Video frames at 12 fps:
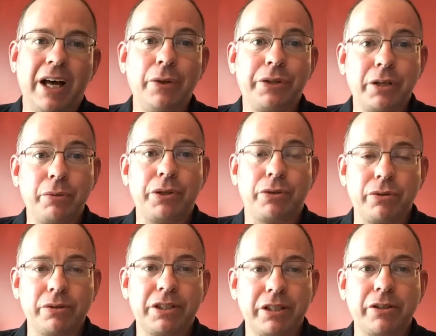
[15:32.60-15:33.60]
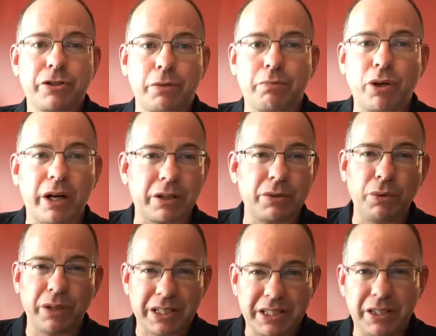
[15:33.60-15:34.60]
out there with your own signature products. We
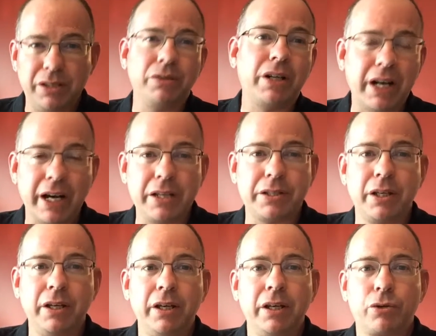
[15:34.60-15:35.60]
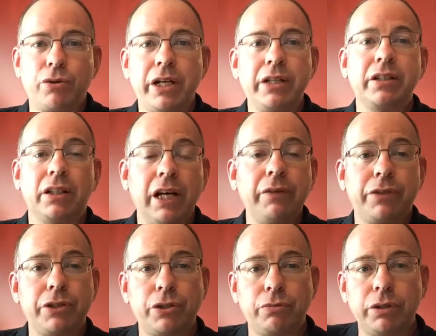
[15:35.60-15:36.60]
want to see you guys creating the life
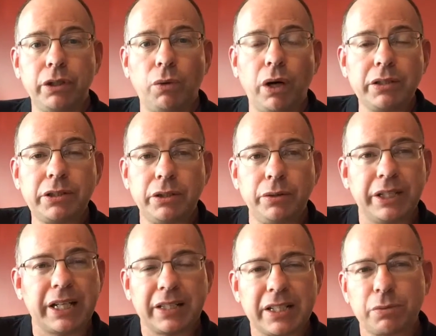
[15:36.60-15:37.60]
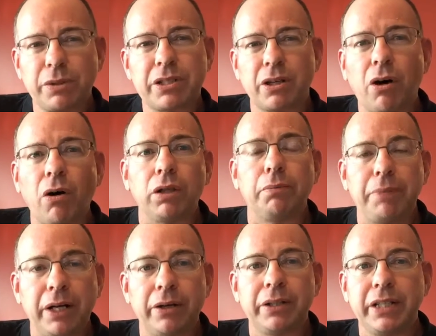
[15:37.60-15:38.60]
that you really want to, and that's what it's all
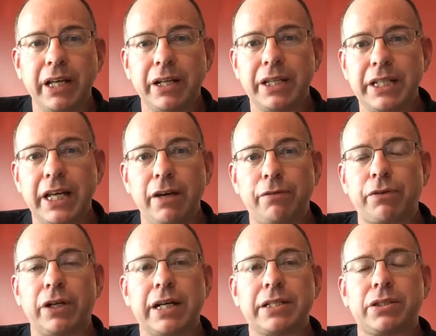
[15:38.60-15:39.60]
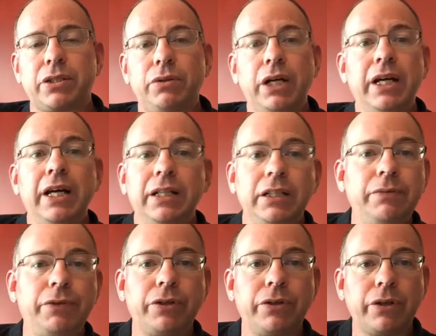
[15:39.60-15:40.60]
about at the end of the day for us. So leave
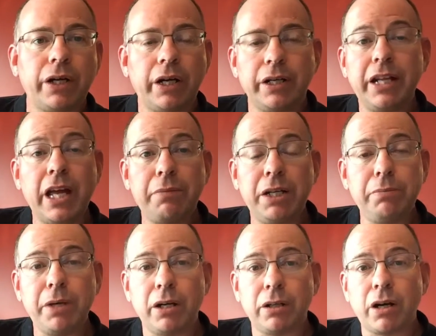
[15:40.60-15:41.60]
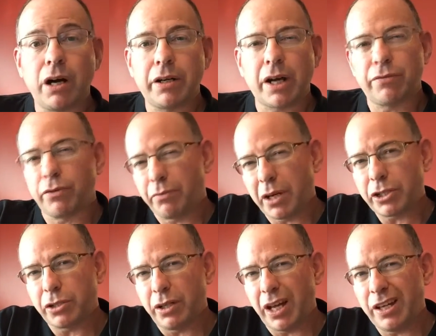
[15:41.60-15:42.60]
your name and email contact
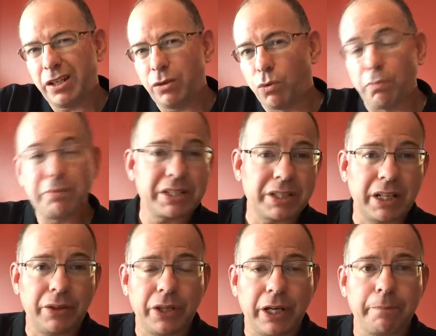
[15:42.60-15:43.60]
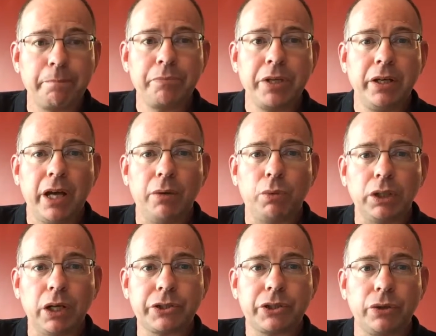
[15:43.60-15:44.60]
information, and you won't miss anything. And we'll
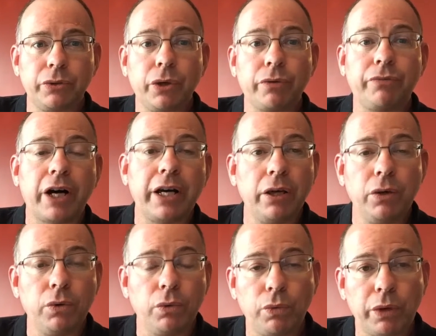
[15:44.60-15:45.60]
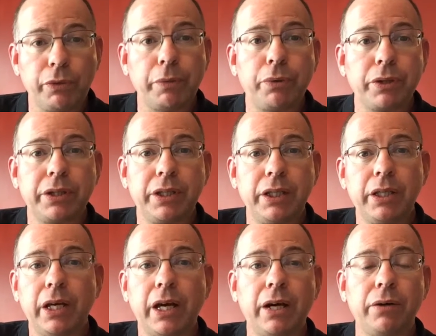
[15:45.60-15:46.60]
also notify you when we put the